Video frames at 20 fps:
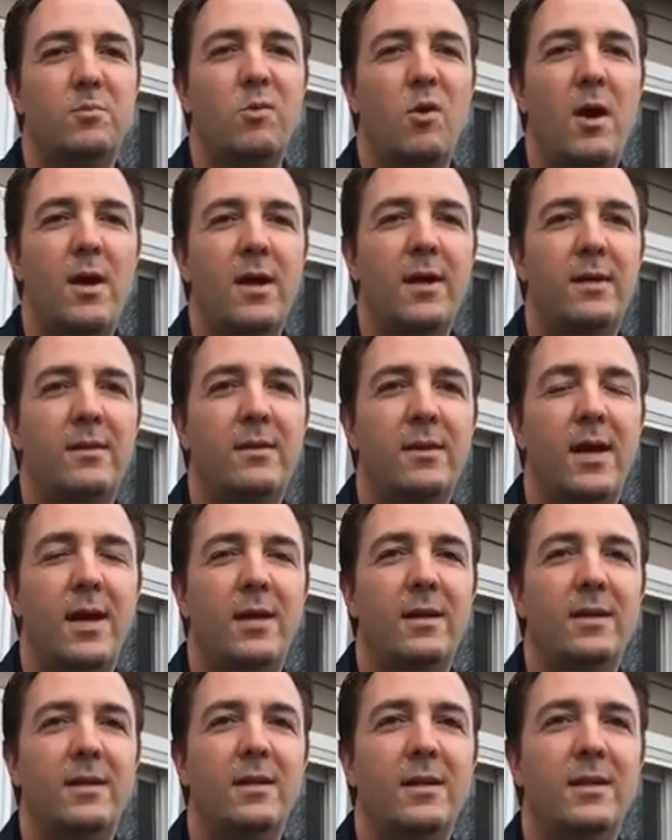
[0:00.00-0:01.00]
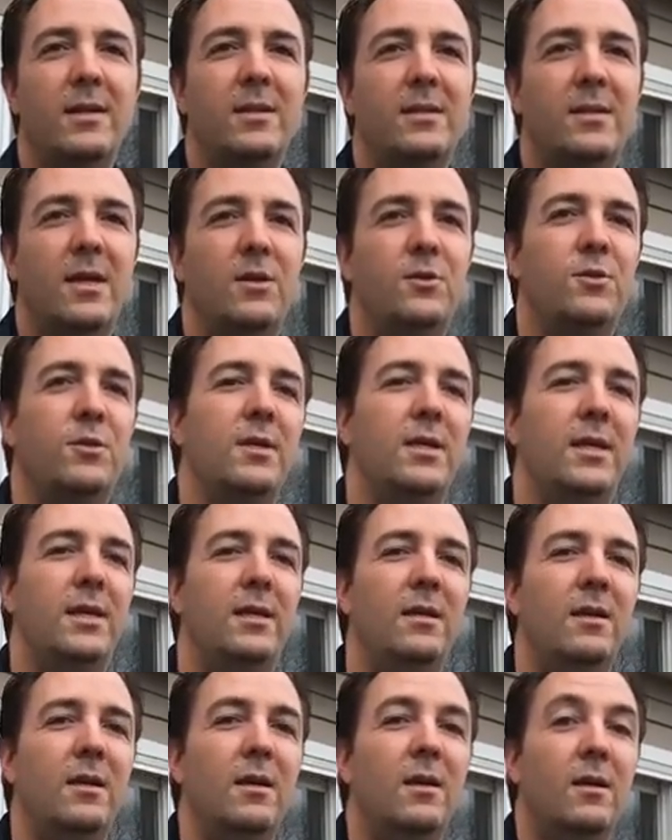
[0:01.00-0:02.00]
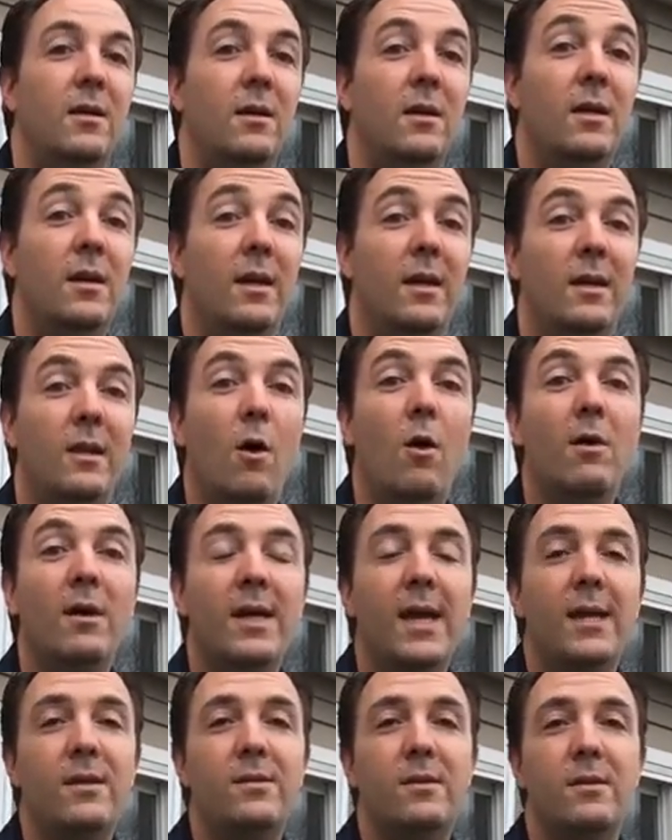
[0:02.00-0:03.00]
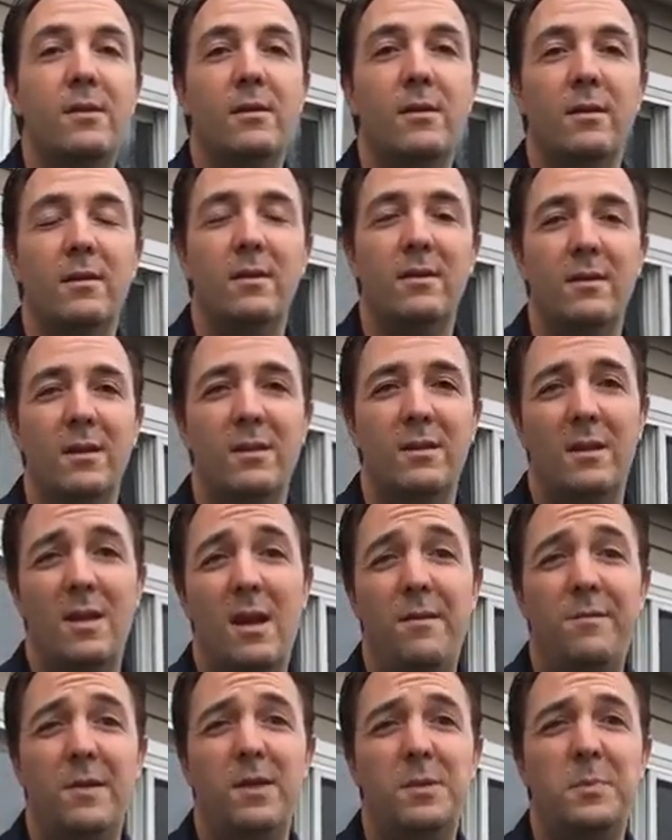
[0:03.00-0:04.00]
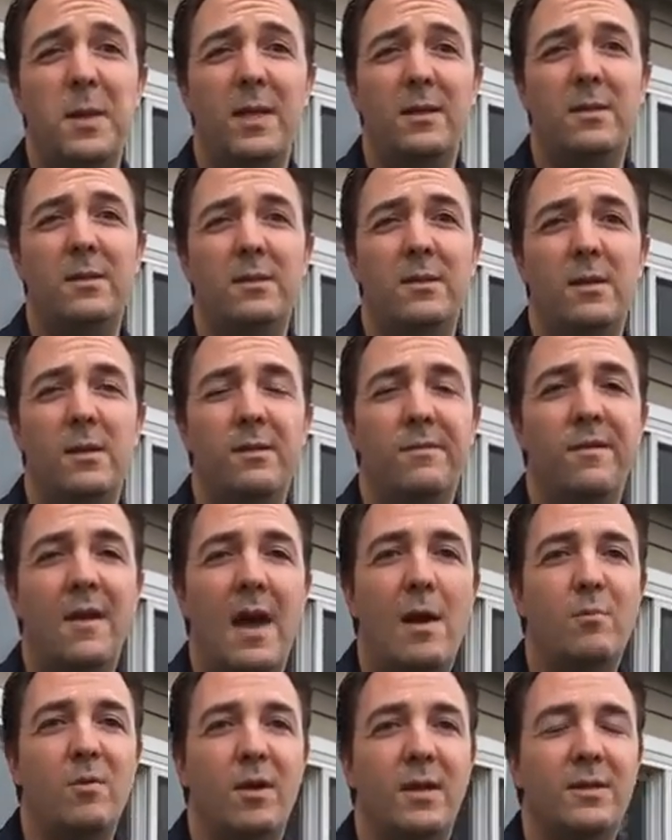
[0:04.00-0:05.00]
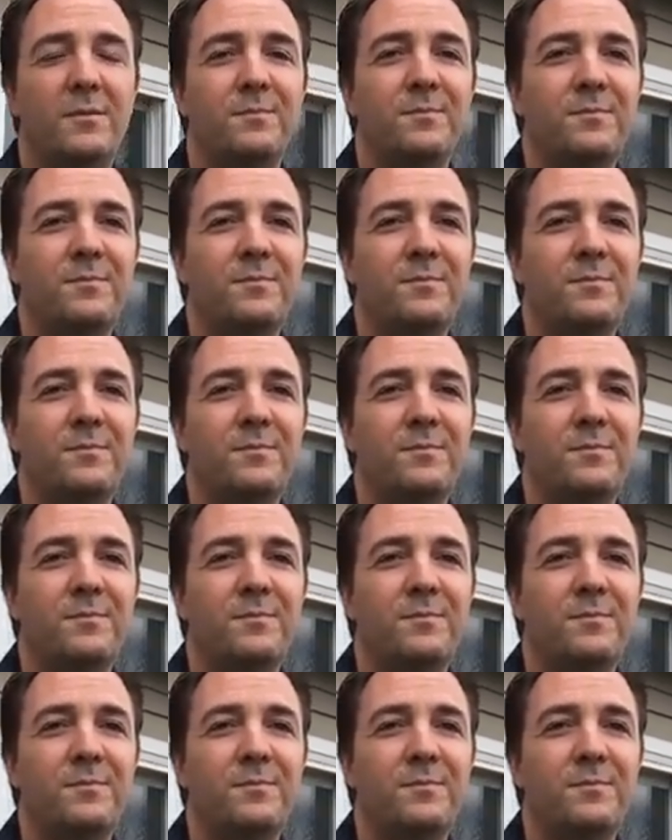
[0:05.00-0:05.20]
product that essentially elongates the life expectancy of the fabric.